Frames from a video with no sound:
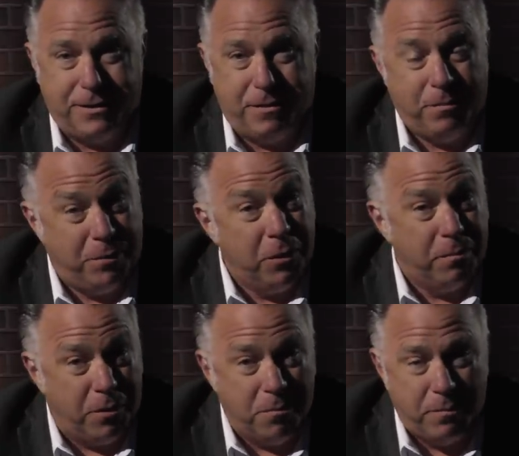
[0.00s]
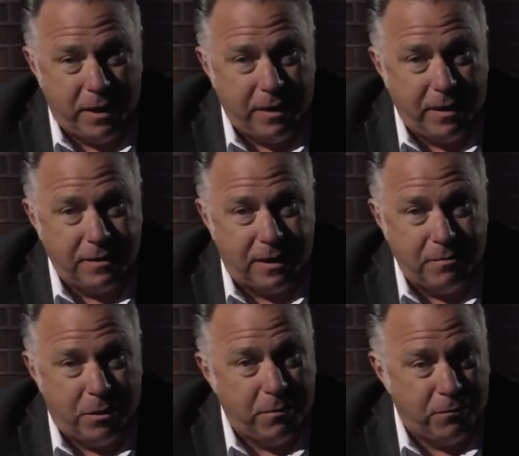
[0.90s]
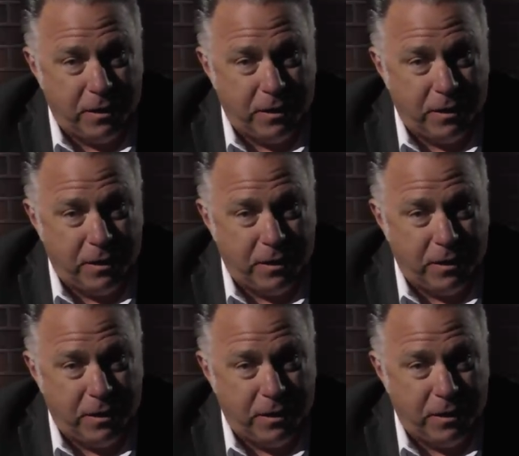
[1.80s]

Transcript: that both Pope Benedict and Pope